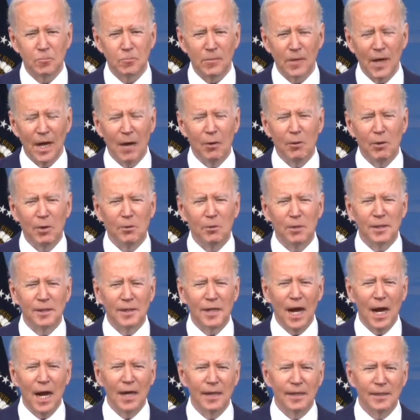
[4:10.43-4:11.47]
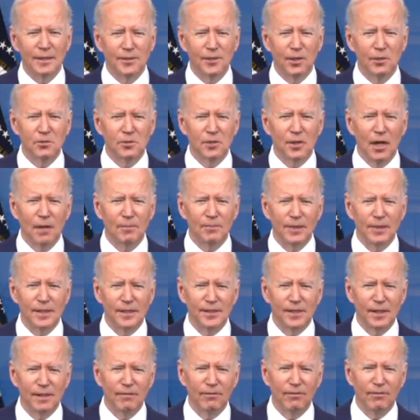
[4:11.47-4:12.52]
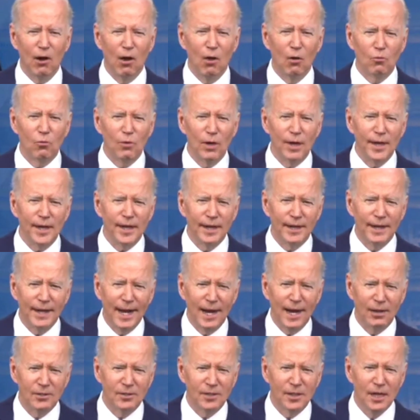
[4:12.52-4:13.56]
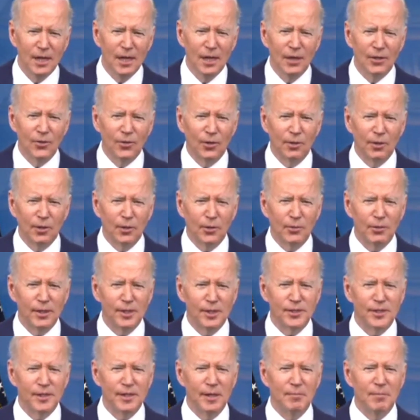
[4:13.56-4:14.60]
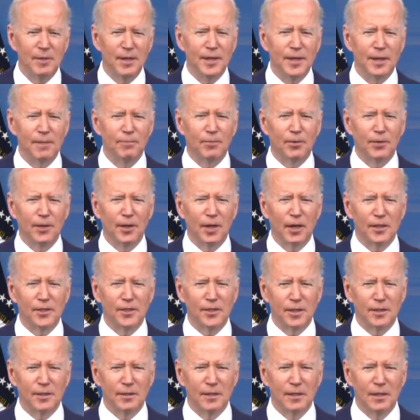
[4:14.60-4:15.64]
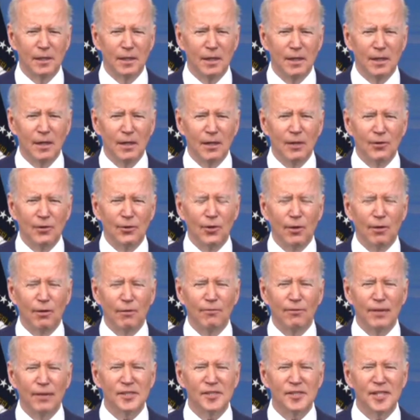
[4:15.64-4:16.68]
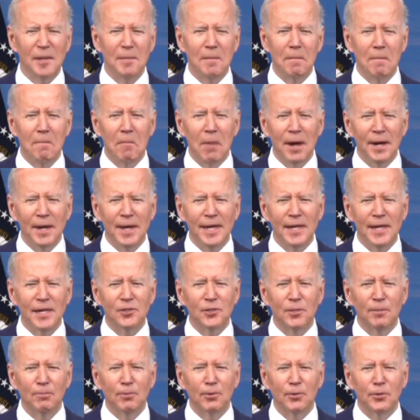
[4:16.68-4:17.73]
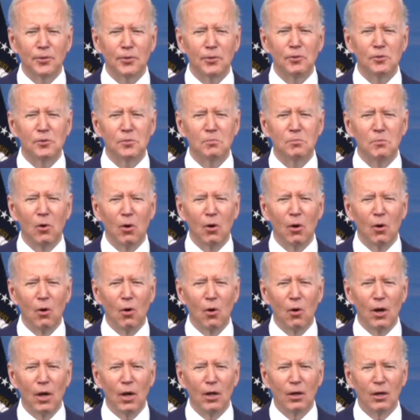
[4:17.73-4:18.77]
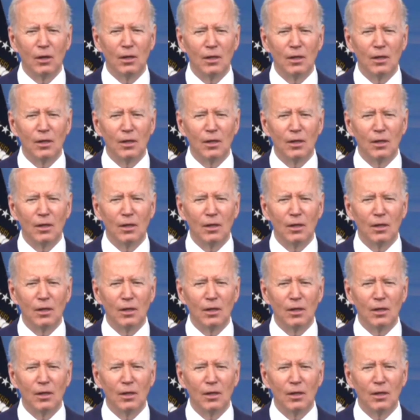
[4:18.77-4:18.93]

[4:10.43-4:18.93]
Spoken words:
I want to acknowledge those companies that have already announced they're increasing immediate production. They're investing money to produce more oil,